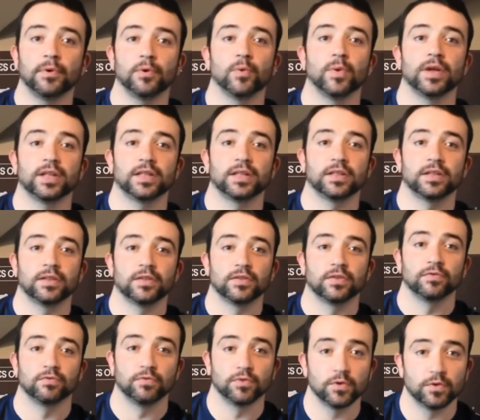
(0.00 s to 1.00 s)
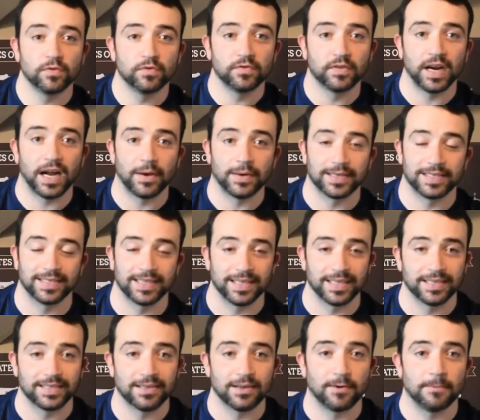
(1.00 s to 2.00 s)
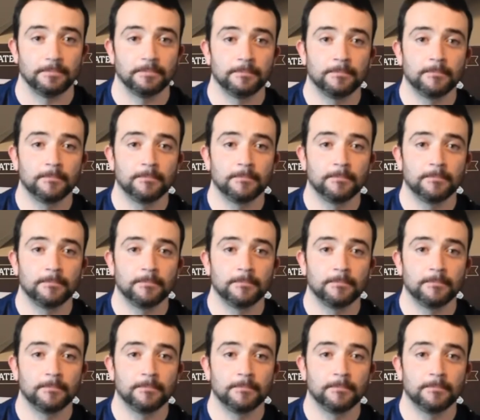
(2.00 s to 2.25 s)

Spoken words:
with the roof and how it slants up,